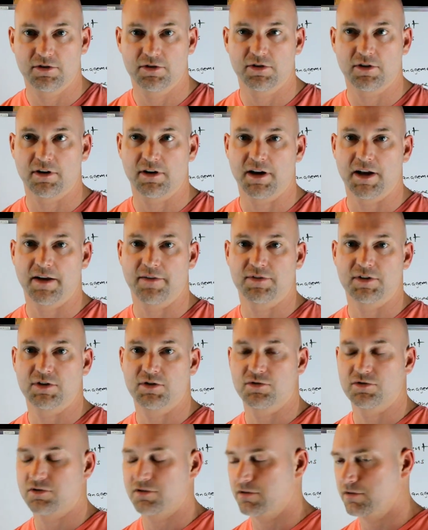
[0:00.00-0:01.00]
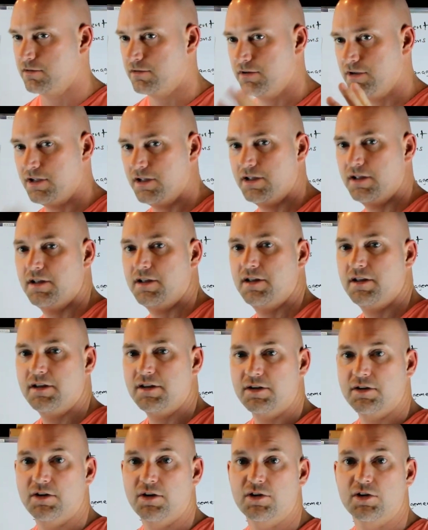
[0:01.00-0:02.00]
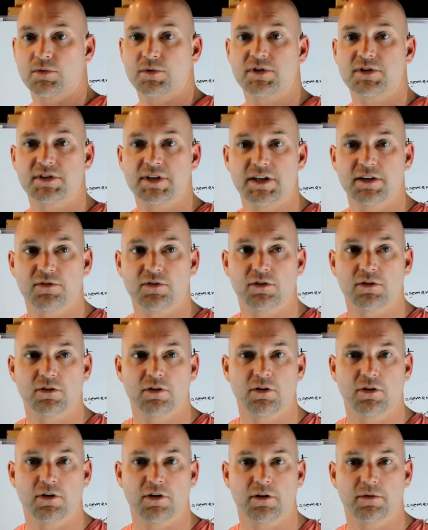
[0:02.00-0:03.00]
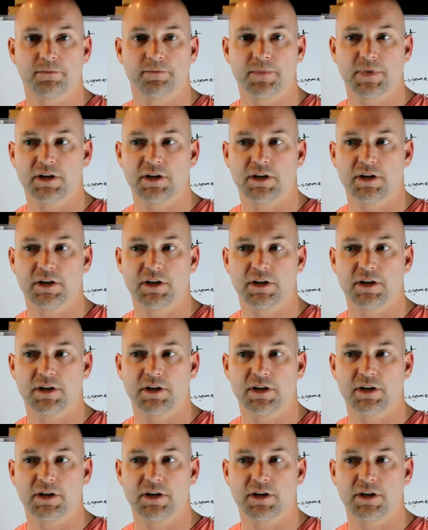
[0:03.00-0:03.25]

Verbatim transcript: You're going to have to use your, you know, your receiver or,